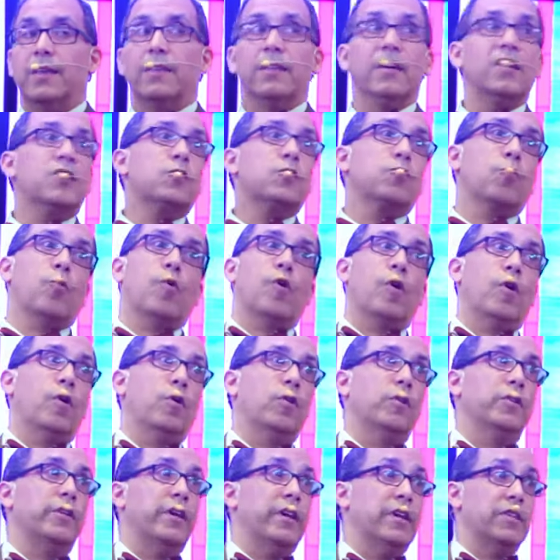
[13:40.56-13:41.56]
this
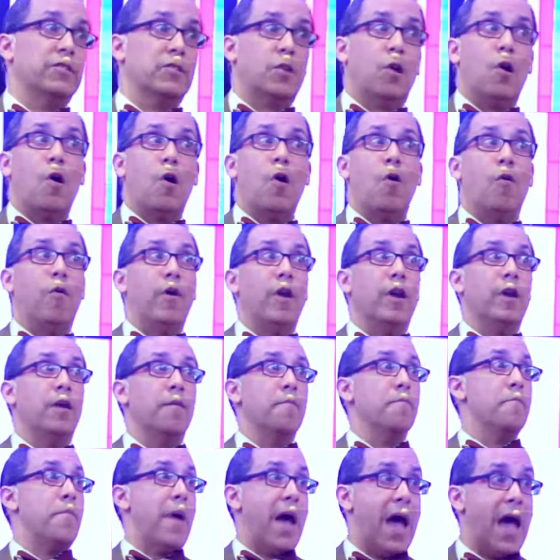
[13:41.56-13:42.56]
world is
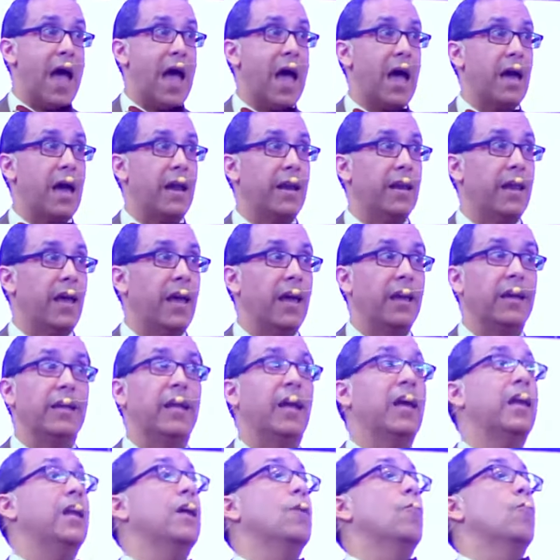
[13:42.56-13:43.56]
going bad
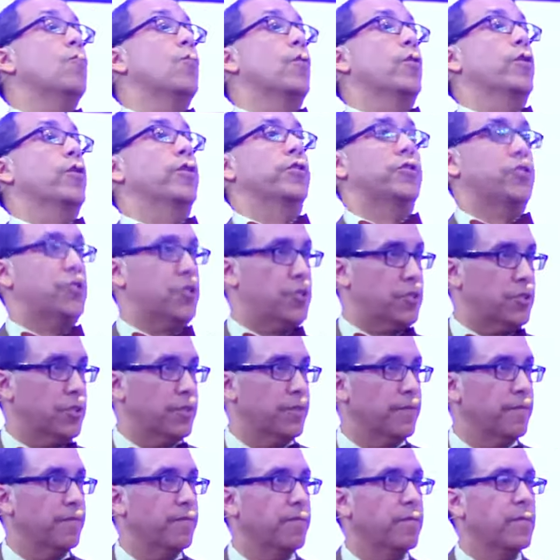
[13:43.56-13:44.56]
and getting
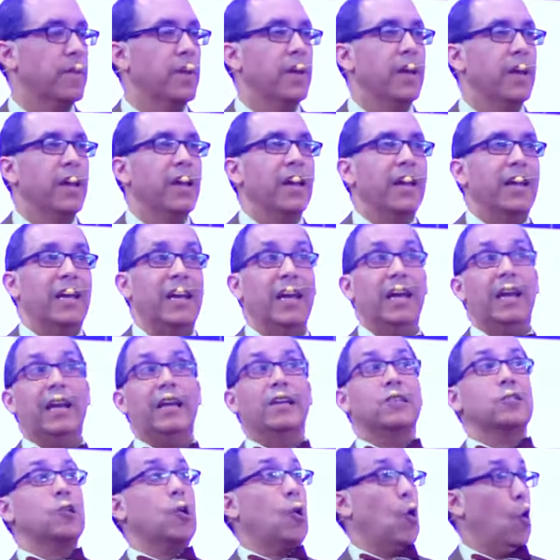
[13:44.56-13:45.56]
worse. It
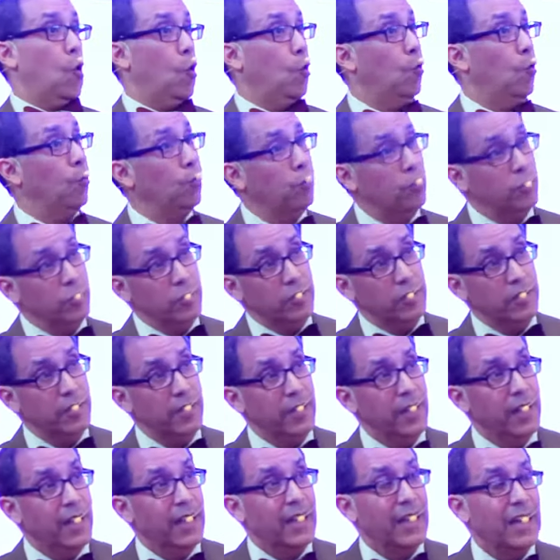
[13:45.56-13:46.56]
is cold,
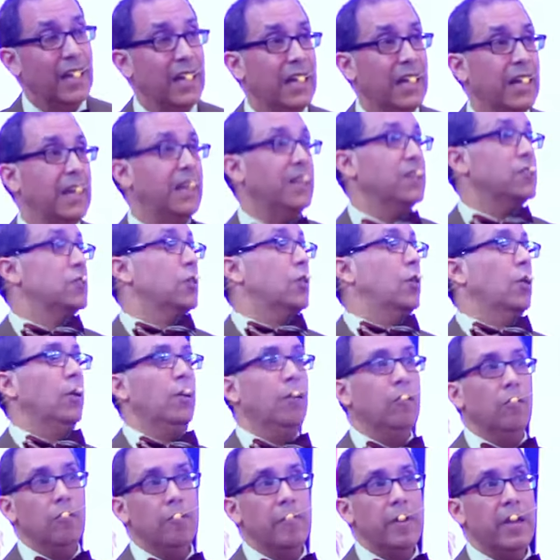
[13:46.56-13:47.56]
it is
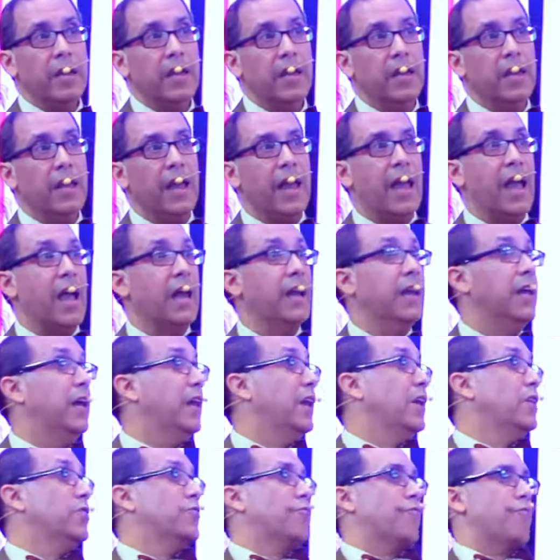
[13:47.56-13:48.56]
gloomy, and
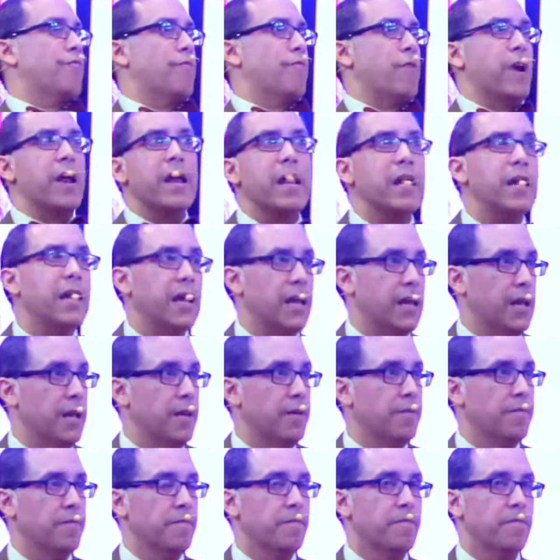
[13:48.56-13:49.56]
it is
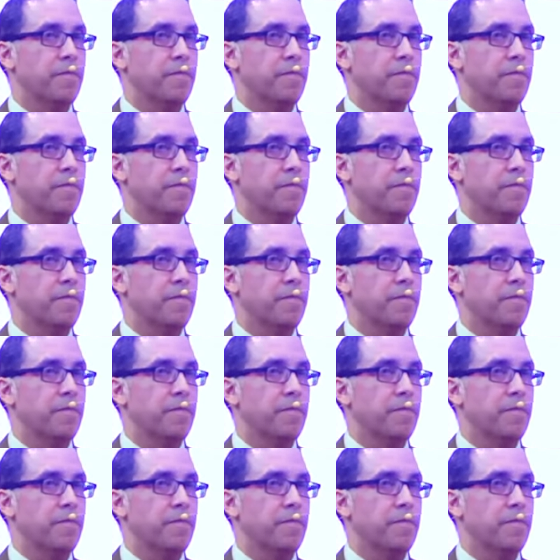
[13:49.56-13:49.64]
rainy.